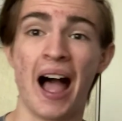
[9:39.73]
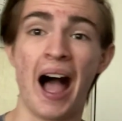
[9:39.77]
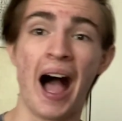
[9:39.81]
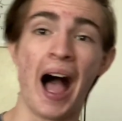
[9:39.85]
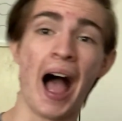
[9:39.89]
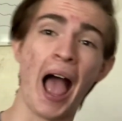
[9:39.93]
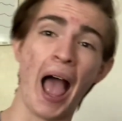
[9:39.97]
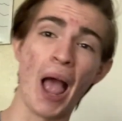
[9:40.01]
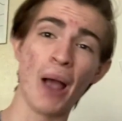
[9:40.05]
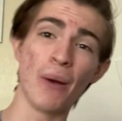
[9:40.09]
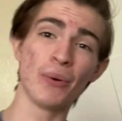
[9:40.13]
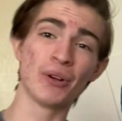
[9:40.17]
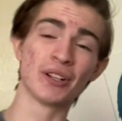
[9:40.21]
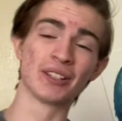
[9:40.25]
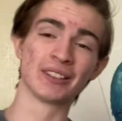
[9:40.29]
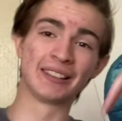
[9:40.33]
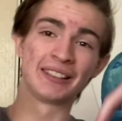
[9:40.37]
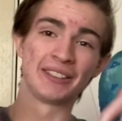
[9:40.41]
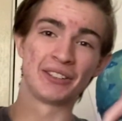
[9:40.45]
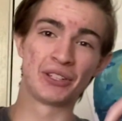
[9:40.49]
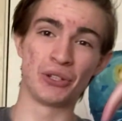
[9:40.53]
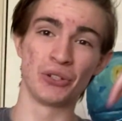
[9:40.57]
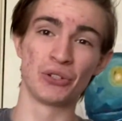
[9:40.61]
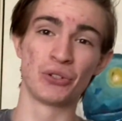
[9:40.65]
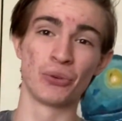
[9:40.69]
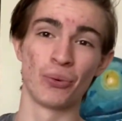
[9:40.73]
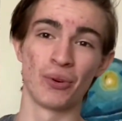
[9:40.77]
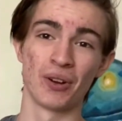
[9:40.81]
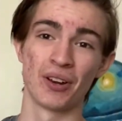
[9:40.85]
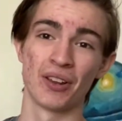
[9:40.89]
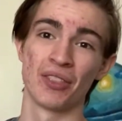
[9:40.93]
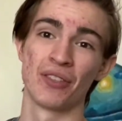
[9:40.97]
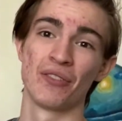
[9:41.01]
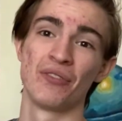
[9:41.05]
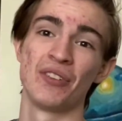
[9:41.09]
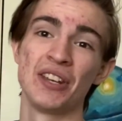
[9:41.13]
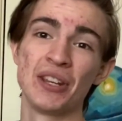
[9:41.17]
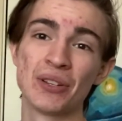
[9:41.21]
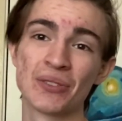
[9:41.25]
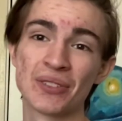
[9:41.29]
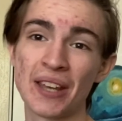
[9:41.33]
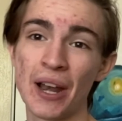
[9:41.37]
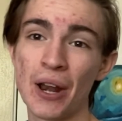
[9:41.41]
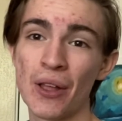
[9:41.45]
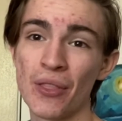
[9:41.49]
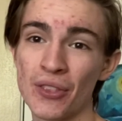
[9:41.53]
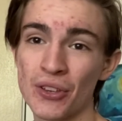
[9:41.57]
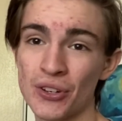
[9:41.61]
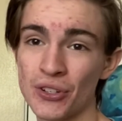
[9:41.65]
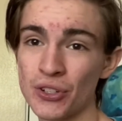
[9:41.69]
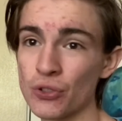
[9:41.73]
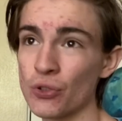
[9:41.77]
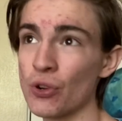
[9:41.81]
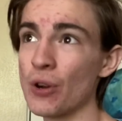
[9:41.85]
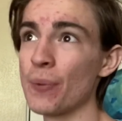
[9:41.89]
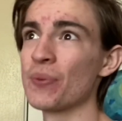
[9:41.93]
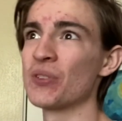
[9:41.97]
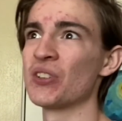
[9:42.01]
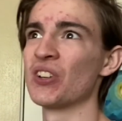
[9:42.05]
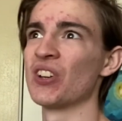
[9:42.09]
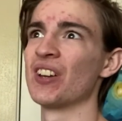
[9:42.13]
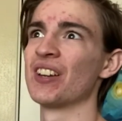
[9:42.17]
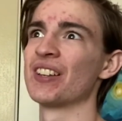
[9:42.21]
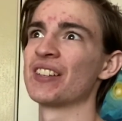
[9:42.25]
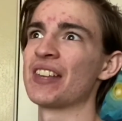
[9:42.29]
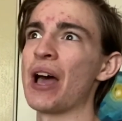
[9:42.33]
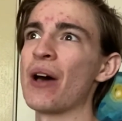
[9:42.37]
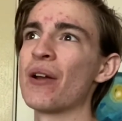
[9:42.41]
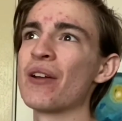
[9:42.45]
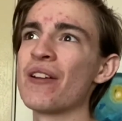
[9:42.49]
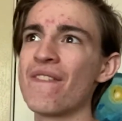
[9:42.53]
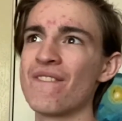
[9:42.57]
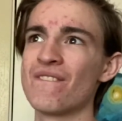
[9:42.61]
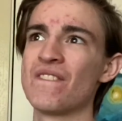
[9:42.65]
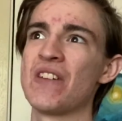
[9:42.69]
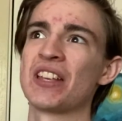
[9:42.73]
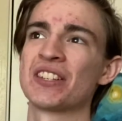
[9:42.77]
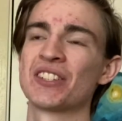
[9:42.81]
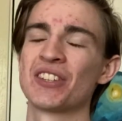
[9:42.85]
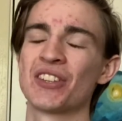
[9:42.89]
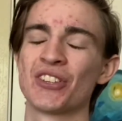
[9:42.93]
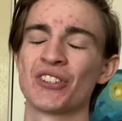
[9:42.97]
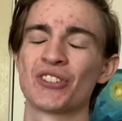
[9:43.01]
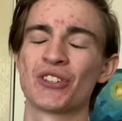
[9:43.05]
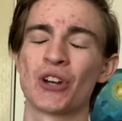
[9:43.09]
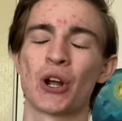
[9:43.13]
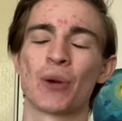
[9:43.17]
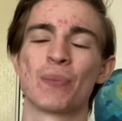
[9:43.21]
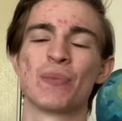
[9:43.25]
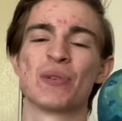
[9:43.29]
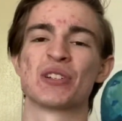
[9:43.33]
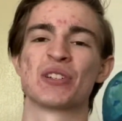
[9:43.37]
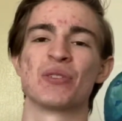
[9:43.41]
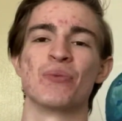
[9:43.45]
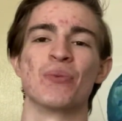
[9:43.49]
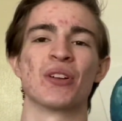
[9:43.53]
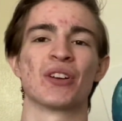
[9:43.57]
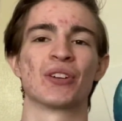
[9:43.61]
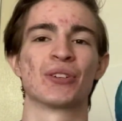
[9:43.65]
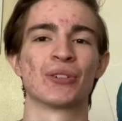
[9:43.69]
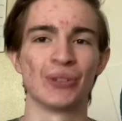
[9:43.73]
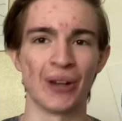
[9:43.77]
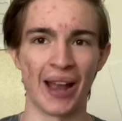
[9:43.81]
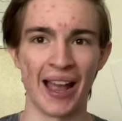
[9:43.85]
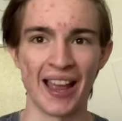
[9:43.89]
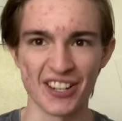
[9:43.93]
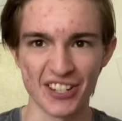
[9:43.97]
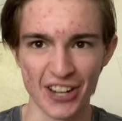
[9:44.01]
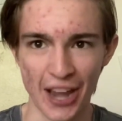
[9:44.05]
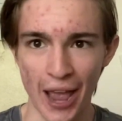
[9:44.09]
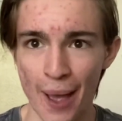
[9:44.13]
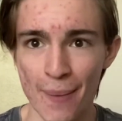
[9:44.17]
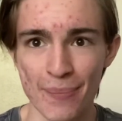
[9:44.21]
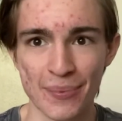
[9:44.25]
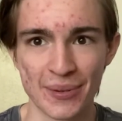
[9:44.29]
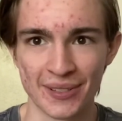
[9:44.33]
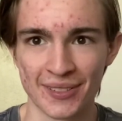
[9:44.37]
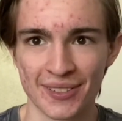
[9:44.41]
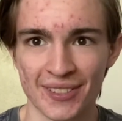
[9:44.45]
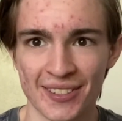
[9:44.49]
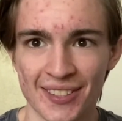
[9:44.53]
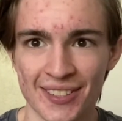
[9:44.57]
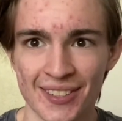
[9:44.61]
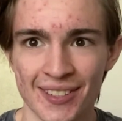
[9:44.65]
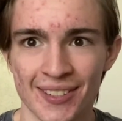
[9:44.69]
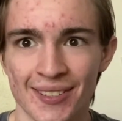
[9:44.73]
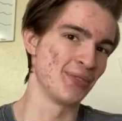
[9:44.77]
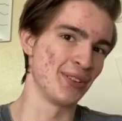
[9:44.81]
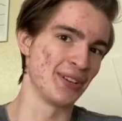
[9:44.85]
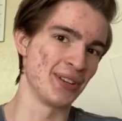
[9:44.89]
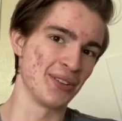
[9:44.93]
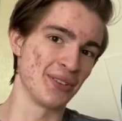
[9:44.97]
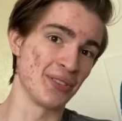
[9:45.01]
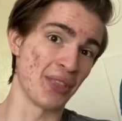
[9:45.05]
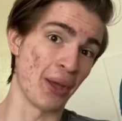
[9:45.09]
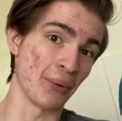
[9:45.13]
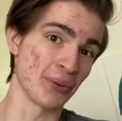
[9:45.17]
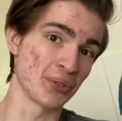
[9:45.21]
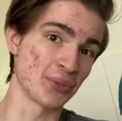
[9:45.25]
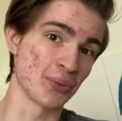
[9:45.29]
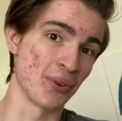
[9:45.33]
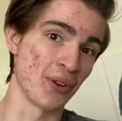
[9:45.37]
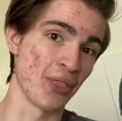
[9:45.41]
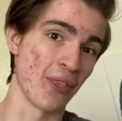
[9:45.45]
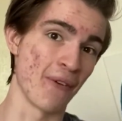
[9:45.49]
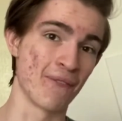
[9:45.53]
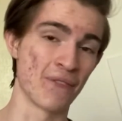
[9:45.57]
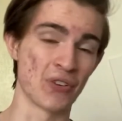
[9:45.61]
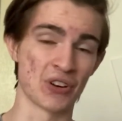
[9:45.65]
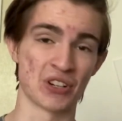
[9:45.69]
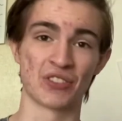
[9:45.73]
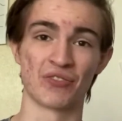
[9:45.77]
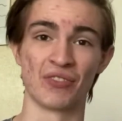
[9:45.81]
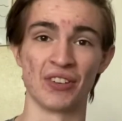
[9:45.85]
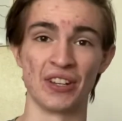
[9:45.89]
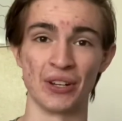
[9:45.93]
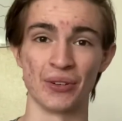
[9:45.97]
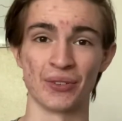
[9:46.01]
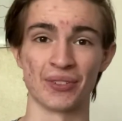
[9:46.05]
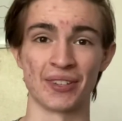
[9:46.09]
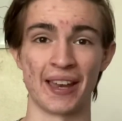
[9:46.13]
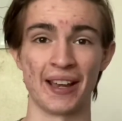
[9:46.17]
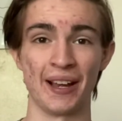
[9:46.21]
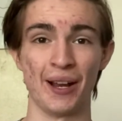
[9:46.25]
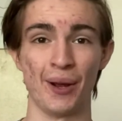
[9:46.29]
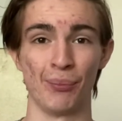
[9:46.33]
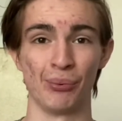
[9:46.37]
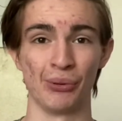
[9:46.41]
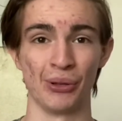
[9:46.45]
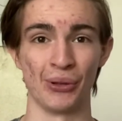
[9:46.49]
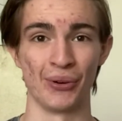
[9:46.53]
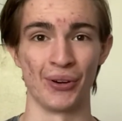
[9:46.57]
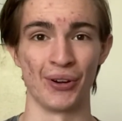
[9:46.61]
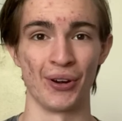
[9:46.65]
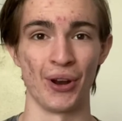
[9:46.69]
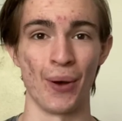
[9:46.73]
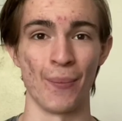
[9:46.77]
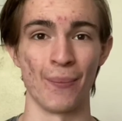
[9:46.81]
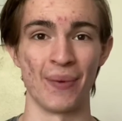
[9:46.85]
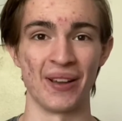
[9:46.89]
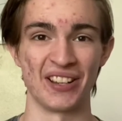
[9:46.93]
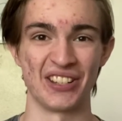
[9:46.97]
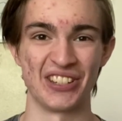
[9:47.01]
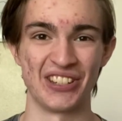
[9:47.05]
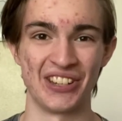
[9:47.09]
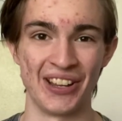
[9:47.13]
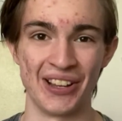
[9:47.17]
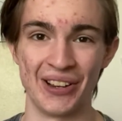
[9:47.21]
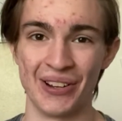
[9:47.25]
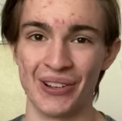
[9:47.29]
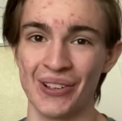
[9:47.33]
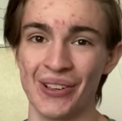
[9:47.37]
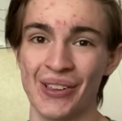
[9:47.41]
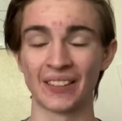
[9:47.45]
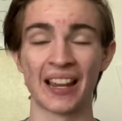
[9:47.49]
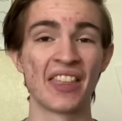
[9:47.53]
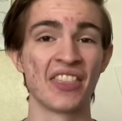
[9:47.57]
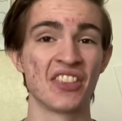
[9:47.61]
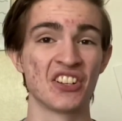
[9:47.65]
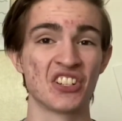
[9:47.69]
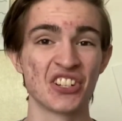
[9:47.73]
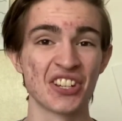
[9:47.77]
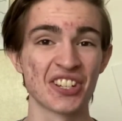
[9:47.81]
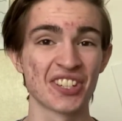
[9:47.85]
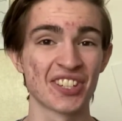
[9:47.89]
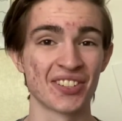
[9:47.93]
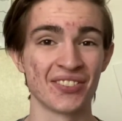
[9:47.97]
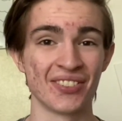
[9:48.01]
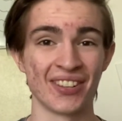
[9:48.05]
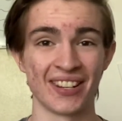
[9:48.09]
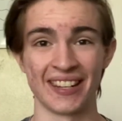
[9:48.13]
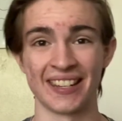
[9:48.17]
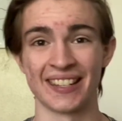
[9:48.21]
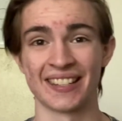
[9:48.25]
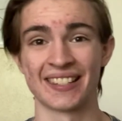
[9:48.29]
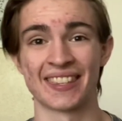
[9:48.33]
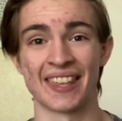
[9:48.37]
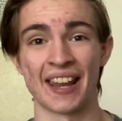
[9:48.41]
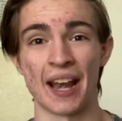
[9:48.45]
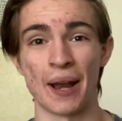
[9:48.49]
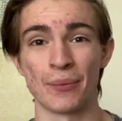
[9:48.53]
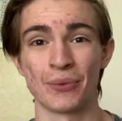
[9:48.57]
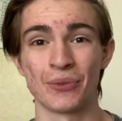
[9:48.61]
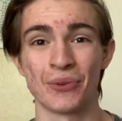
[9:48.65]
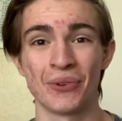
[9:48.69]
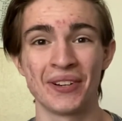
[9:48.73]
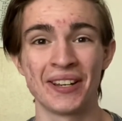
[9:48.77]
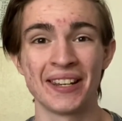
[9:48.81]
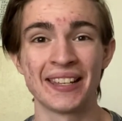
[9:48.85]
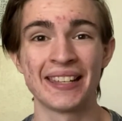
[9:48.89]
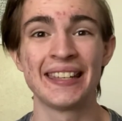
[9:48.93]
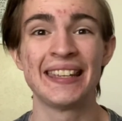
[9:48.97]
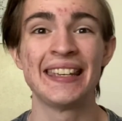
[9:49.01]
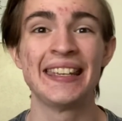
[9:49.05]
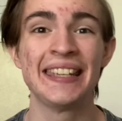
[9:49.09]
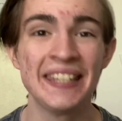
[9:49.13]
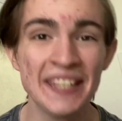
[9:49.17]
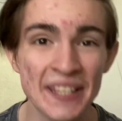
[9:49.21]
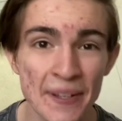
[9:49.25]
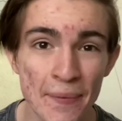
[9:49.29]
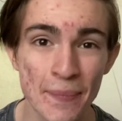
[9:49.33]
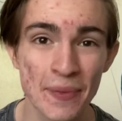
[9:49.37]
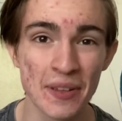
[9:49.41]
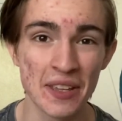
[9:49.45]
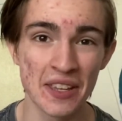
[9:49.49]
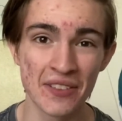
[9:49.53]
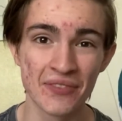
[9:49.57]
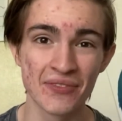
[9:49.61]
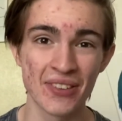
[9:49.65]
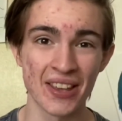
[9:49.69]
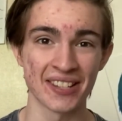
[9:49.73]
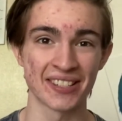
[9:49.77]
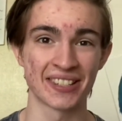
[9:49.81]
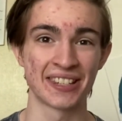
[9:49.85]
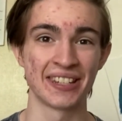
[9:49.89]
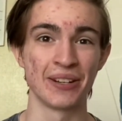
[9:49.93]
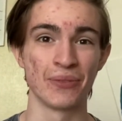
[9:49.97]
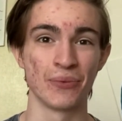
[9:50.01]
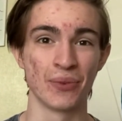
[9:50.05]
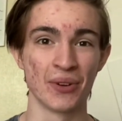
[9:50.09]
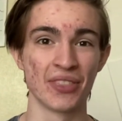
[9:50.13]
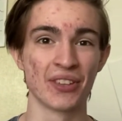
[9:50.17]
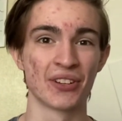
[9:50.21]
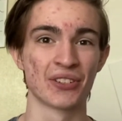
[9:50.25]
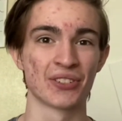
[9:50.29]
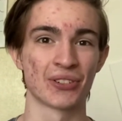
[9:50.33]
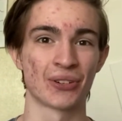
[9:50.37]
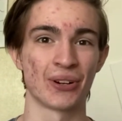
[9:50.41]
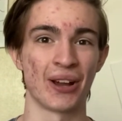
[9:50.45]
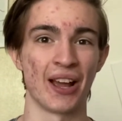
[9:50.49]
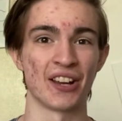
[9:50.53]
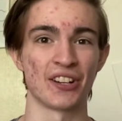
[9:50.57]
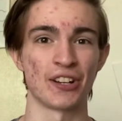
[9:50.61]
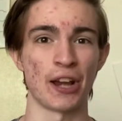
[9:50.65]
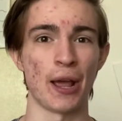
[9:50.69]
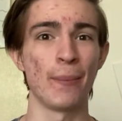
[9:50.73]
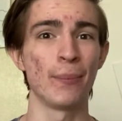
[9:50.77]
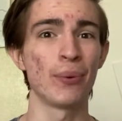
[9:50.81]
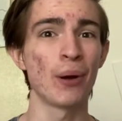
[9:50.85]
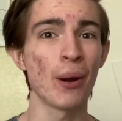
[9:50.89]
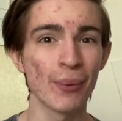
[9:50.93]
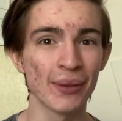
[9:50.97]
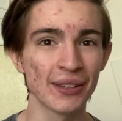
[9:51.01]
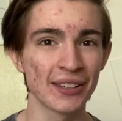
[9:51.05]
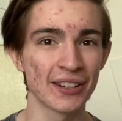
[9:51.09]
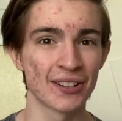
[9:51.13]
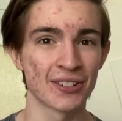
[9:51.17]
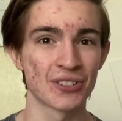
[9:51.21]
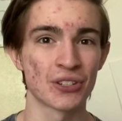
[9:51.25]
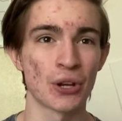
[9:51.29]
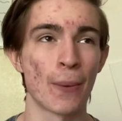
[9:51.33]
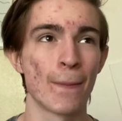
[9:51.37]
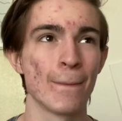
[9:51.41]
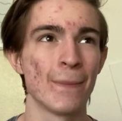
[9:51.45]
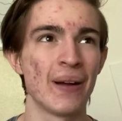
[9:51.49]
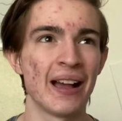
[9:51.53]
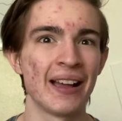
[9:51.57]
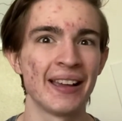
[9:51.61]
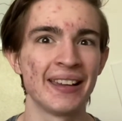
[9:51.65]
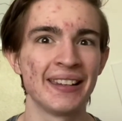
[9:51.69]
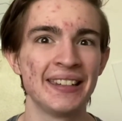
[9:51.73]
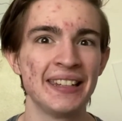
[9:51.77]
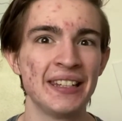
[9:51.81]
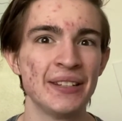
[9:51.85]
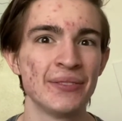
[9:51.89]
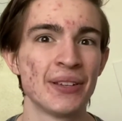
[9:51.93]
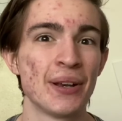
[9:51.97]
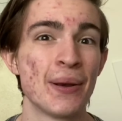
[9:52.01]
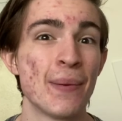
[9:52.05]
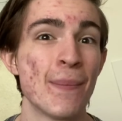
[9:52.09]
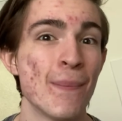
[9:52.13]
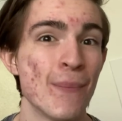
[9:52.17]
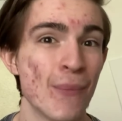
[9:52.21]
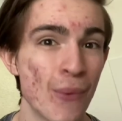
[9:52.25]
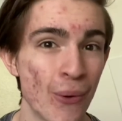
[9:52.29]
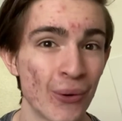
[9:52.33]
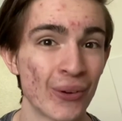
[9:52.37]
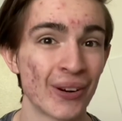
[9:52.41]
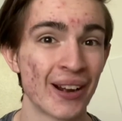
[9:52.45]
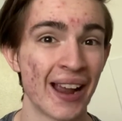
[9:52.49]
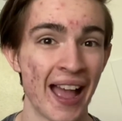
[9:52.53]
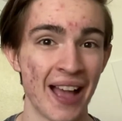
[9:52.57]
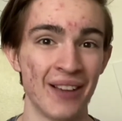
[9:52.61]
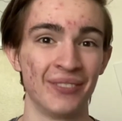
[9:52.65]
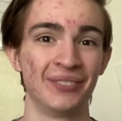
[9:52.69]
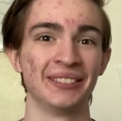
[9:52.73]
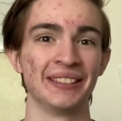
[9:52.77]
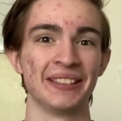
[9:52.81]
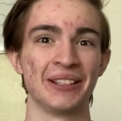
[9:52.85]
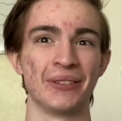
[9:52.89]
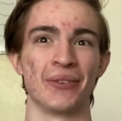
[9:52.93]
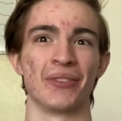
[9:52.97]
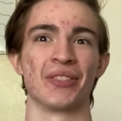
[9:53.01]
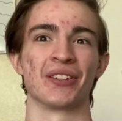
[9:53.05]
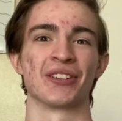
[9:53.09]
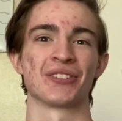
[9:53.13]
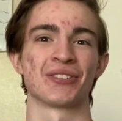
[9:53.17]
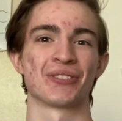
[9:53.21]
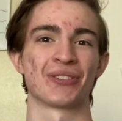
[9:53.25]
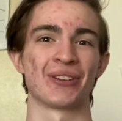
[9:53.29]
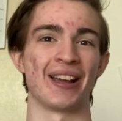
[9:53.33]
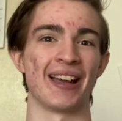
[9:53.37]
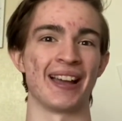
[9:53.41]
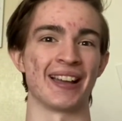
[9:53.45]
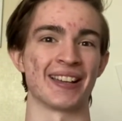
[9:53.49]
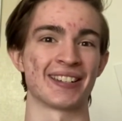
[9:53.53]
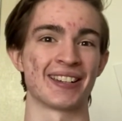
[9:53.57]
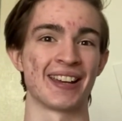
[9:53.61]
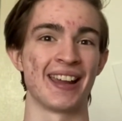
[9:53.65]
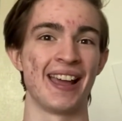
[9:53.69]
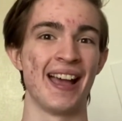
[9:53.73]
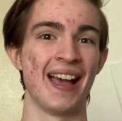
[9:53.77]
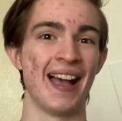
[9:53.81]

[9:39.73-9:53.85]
I would link you to one of the videos down in the description is how to invest in the stock market when a crash happens. That was one of the first videos that I uploaded on my channel. And the gist of it is that I'm going to keep investing when there's a crash. I'm probably going to start buying even more heavily when there's a crash.